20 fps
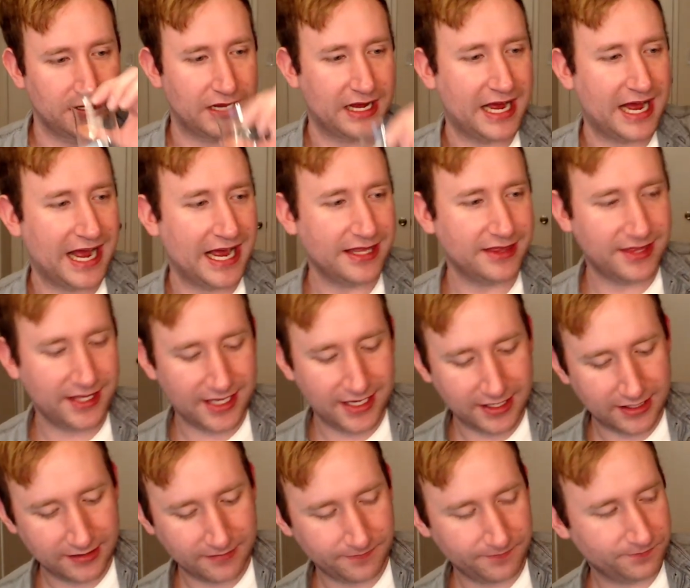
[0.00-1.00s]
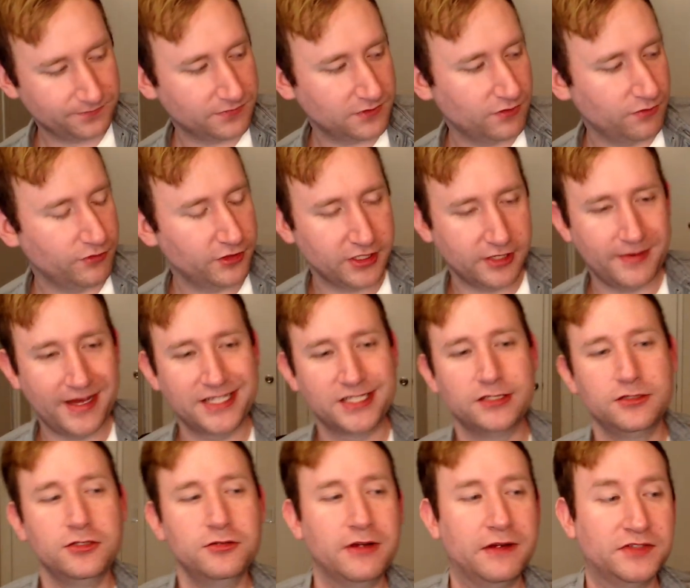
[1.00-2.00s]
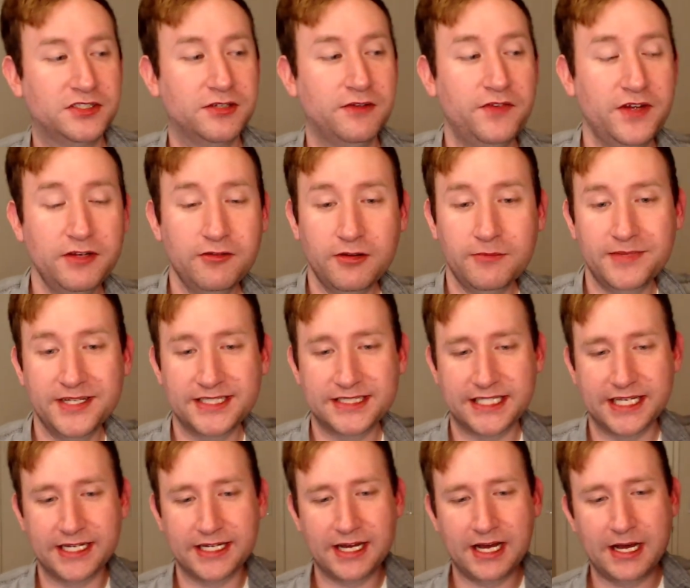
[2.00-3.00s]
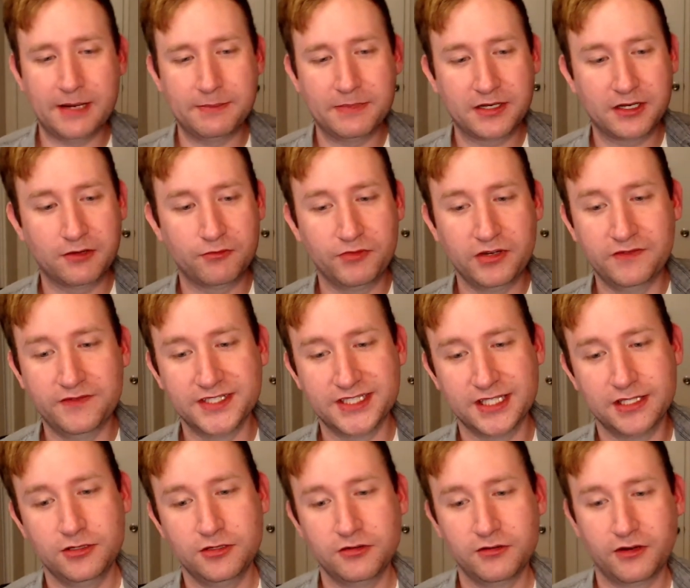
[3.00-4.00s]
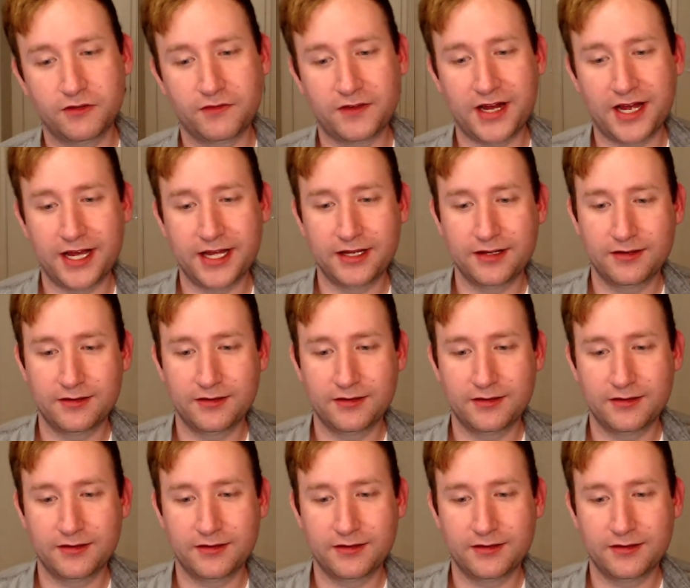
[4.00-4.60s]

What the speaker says: I think we're going to go back to the New Riff. So if anyone missed it, I'm going to revisit the New Riff Rye.